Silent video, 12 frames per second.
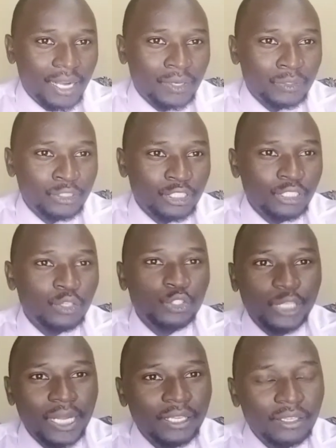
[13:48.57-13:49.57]
continue
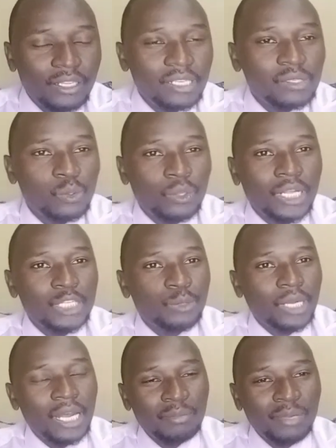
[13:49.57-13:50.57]
sharing this so that we
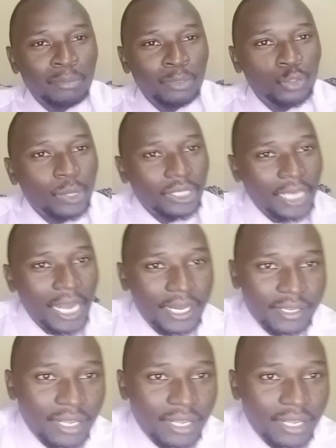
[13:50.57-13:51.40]
can be able to encourage